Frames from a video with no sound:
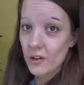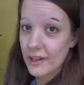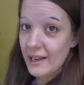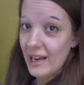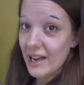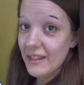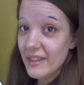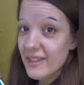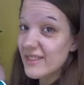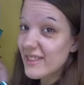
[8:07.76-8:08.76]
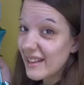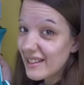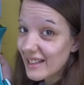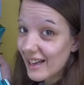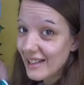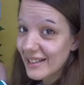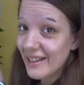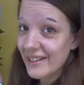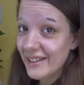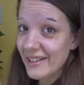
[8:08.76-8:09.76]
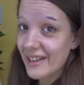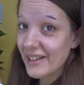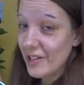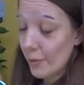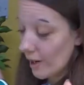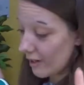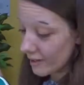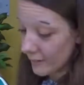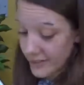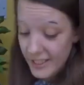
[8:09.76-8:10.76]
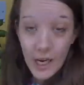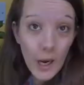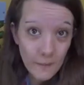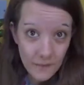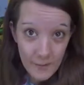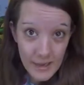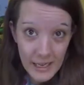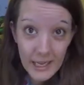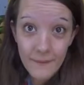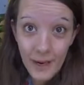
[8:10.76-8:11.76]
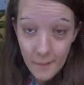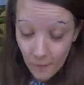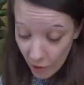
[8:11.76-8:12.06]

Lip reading: Okay, I think I got it, and you're welcome to come for me if I'm